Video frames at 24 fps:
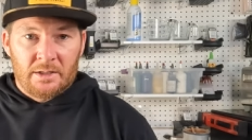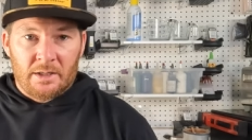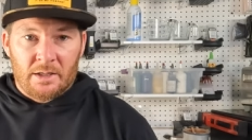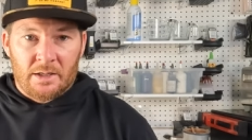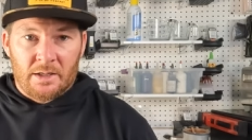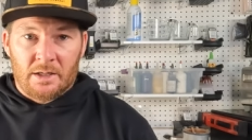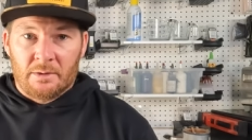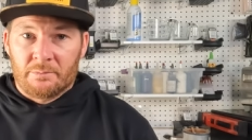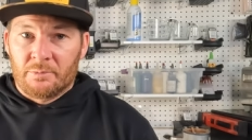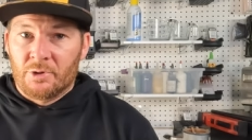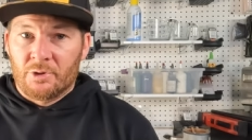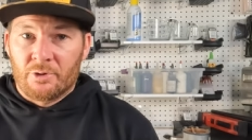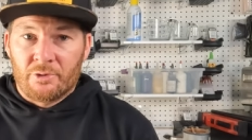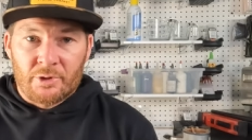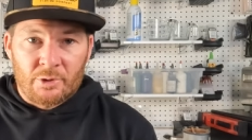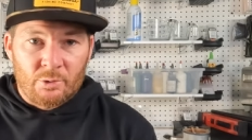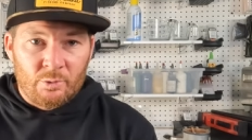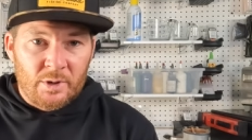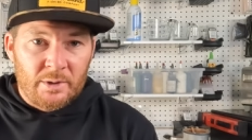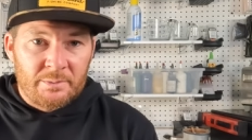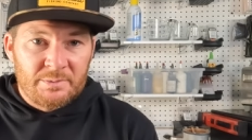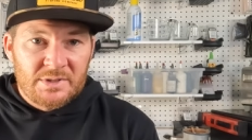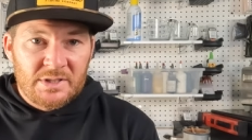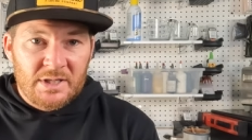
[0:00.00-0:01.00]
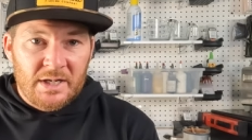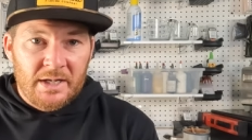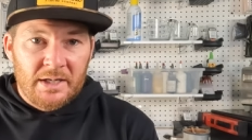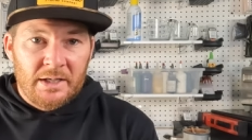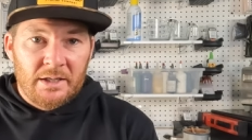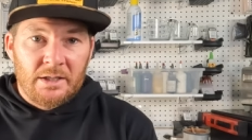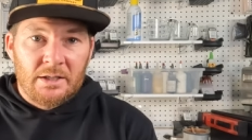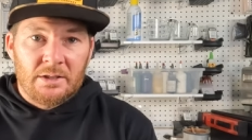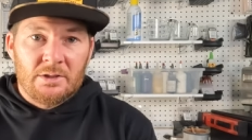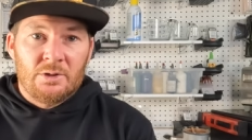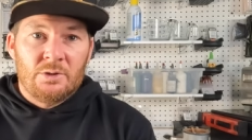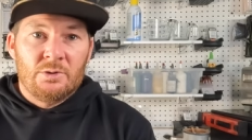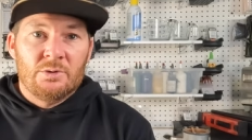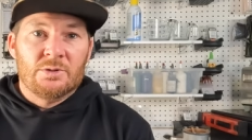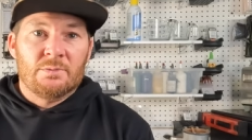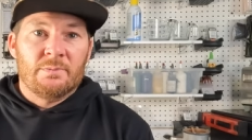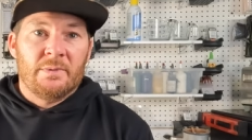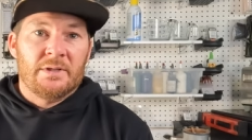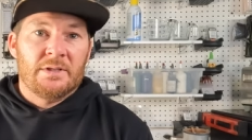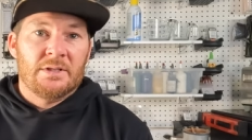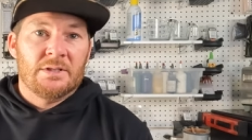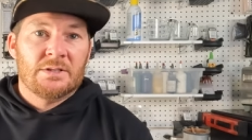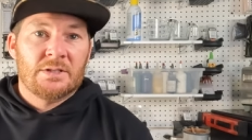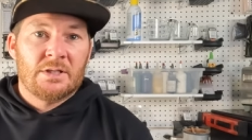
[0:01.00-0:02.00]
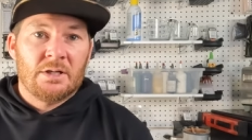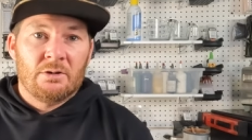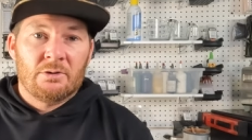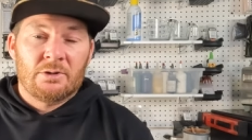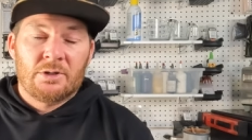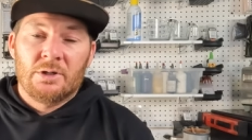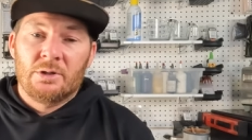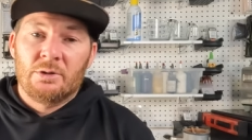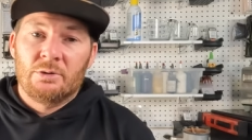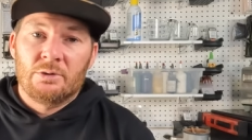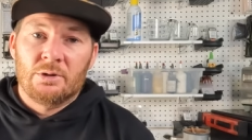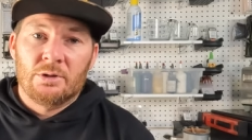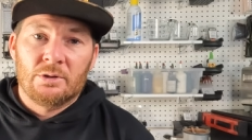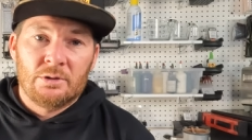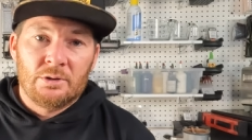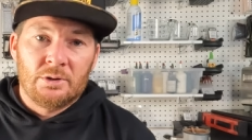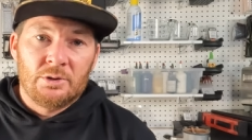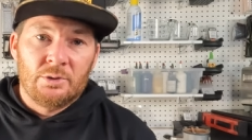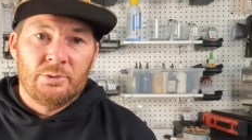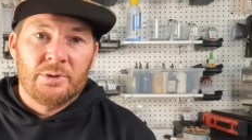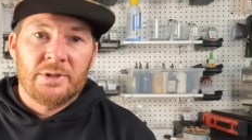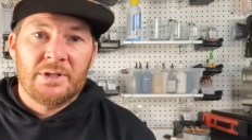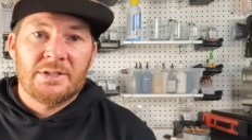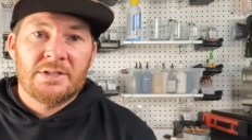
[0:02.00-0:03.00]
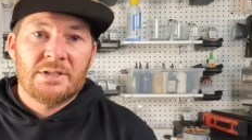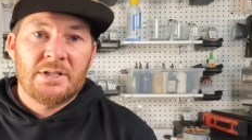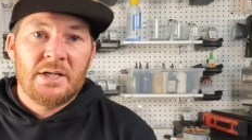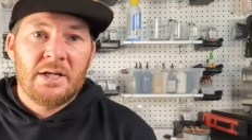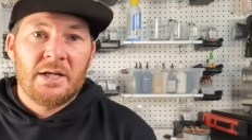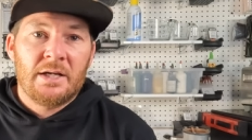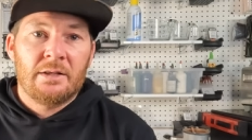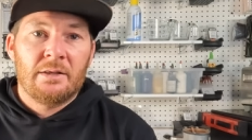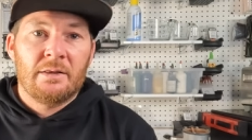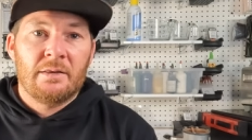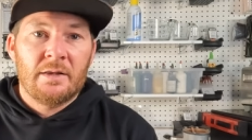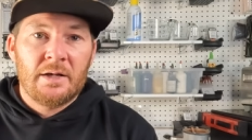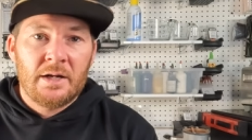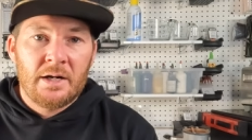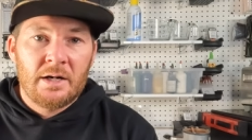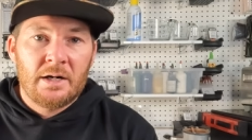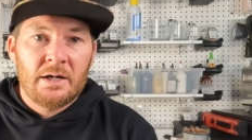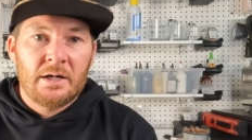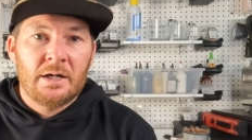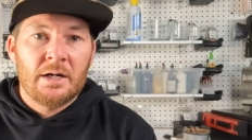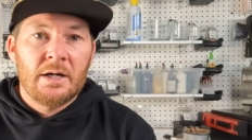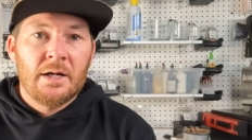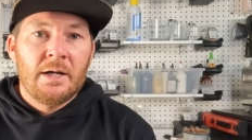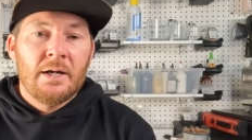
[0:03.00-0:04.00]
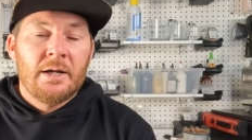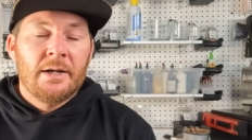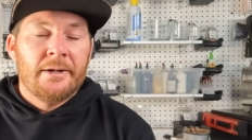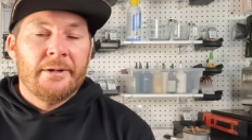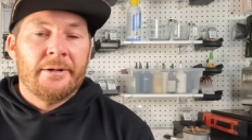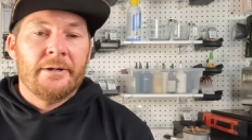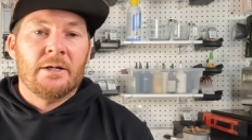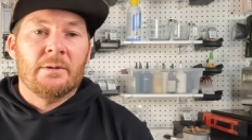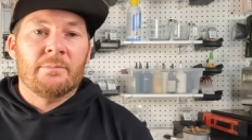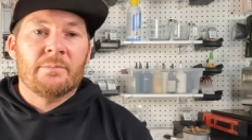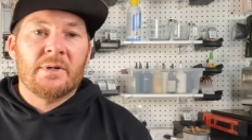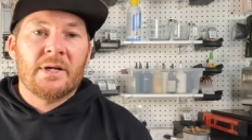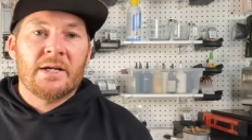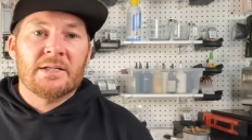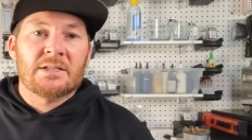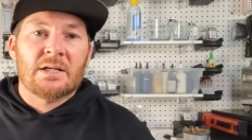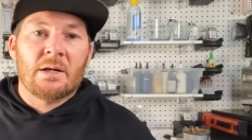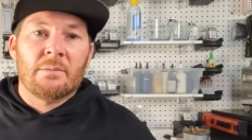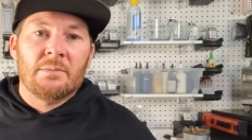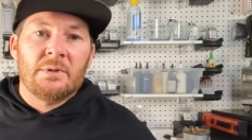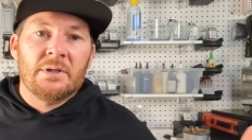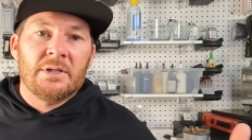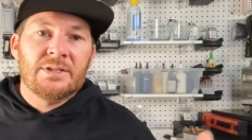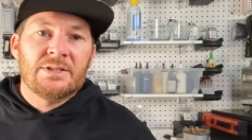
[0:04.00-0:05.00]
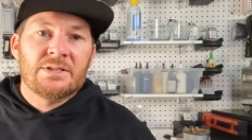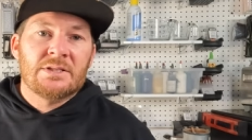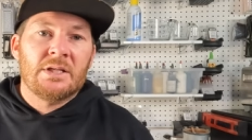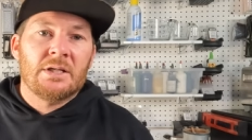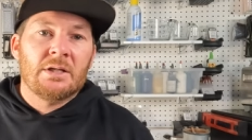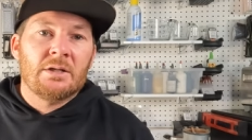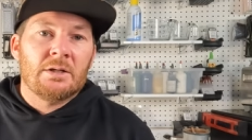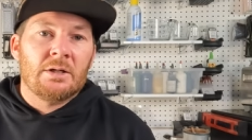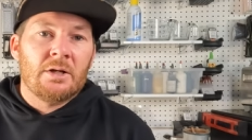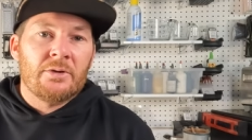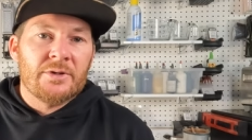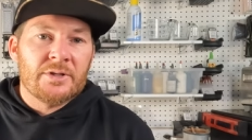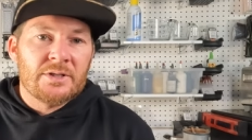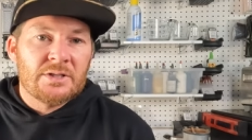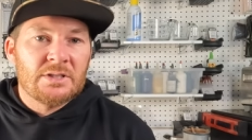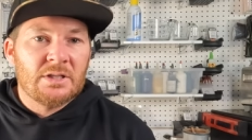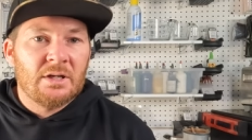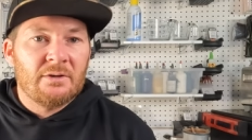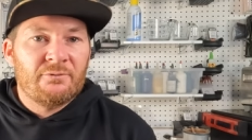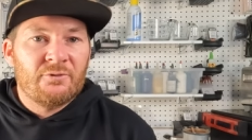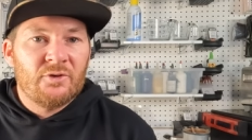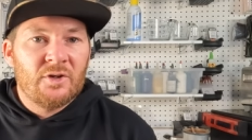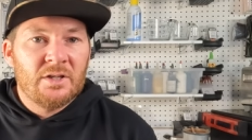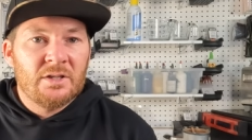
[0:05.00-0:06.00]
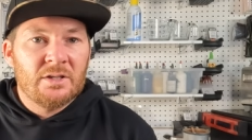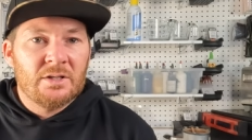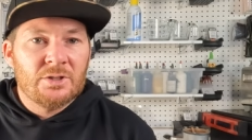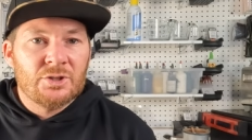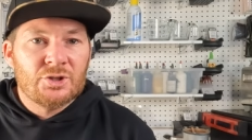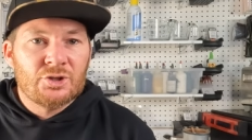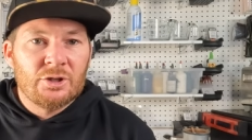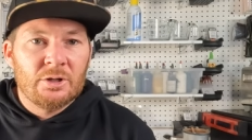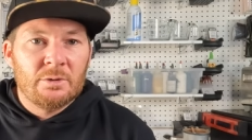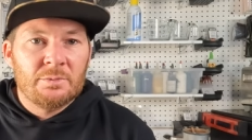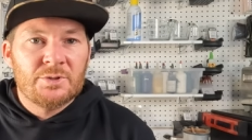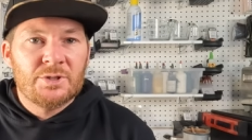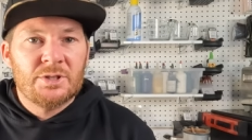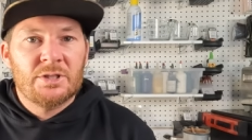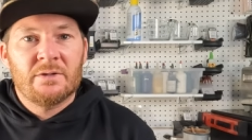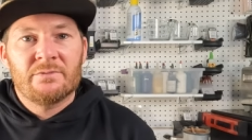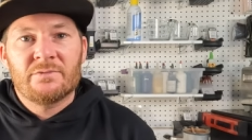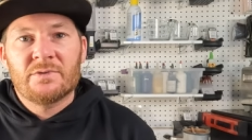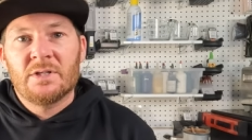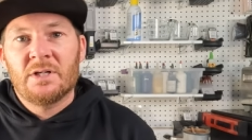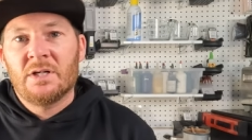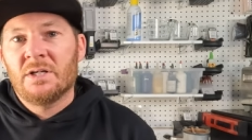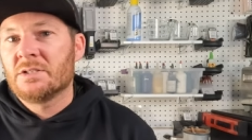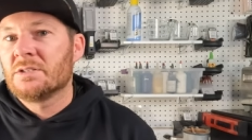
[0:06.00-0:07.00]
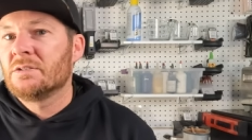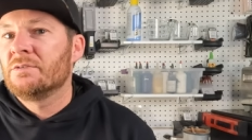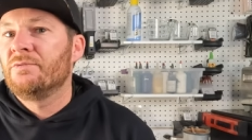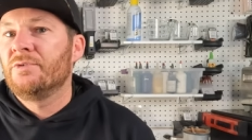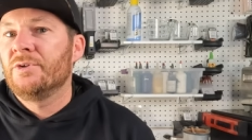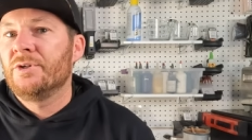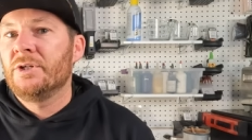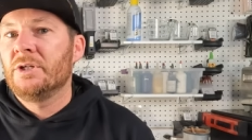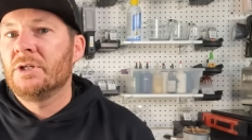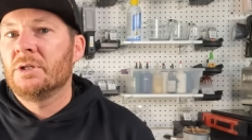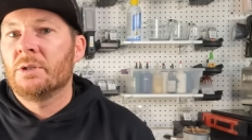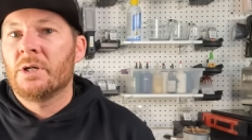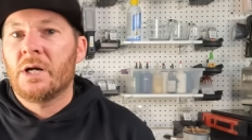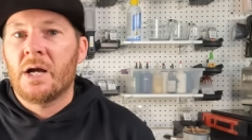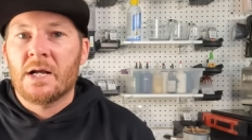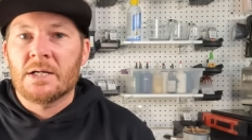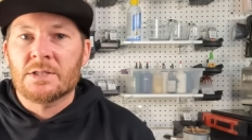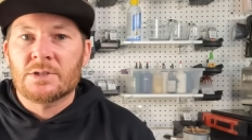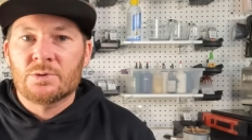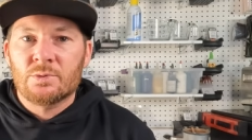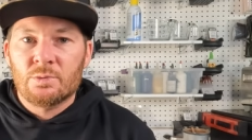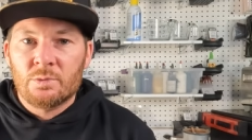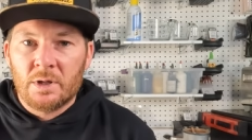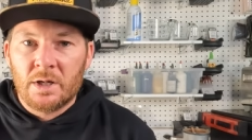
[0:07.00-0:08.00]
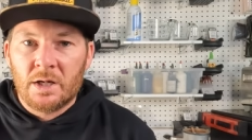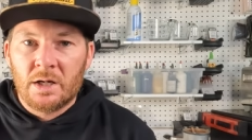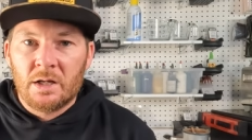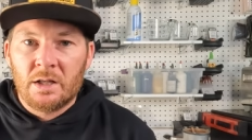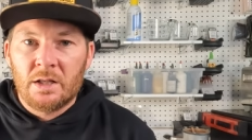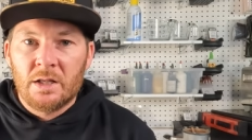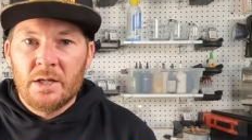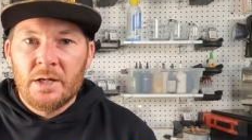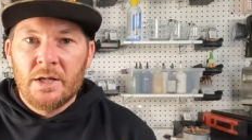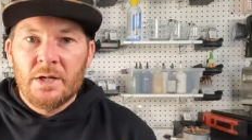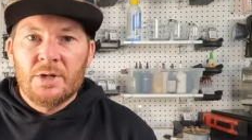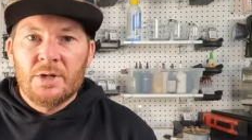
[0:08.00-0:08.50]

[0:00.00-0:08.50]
Go to their website and use my discount code LUNA10 there. Guys, I'm listing all this stuff in the description of today's video as well.